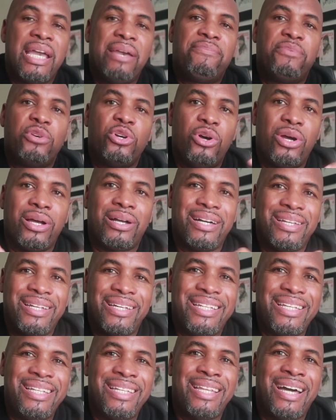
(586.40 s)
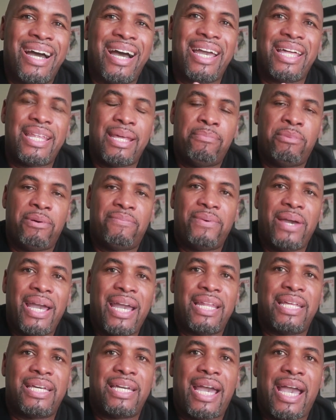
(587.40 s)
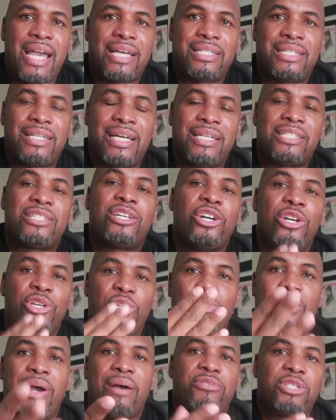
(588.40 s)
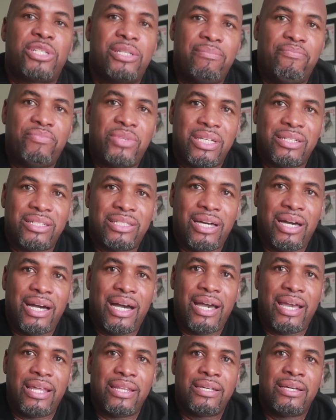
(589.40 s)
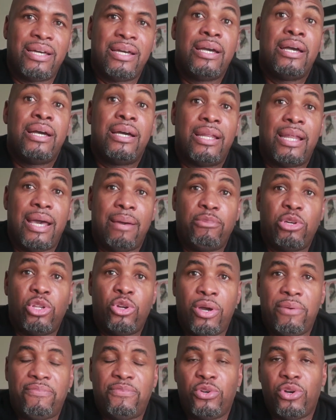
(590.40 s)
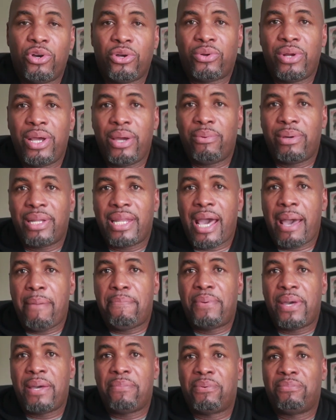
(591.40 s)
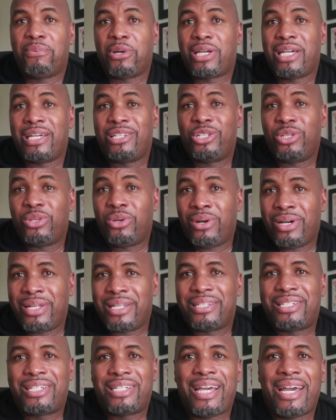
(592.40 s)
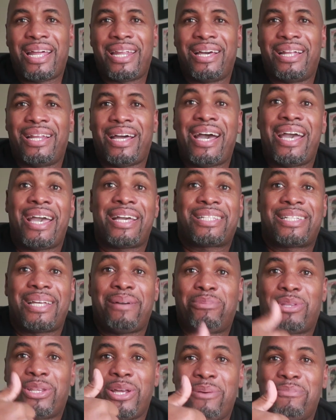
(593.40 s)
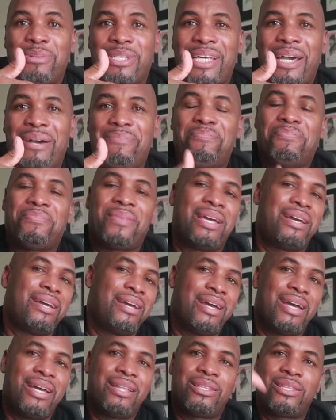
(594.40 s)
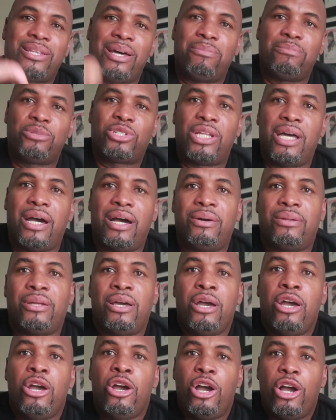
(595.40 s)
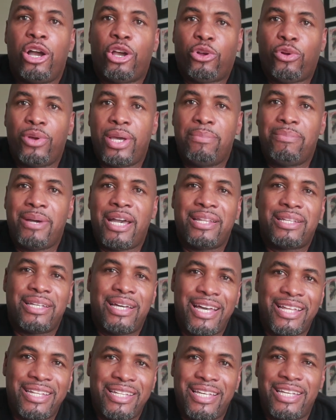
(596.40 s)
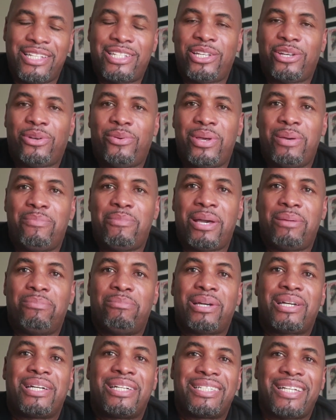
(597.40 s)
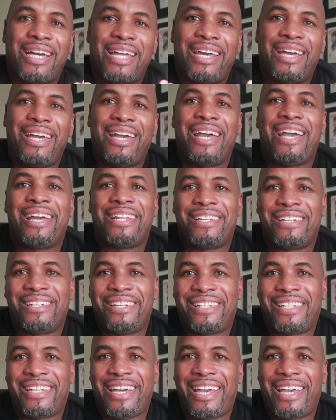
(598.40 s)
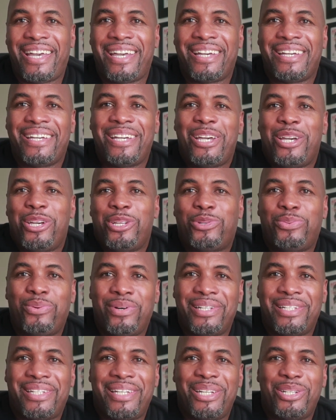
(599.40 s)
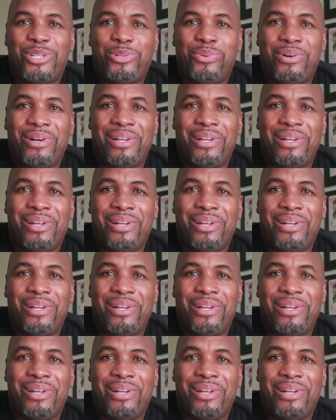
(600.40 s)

if you're gonna deny them of any access, you have something to hide. Let me know if you agree with that, people, because you know on this channel, I accept thumbs up and thumbs down. Agreement and disagreement, because at the end of the day, each one teach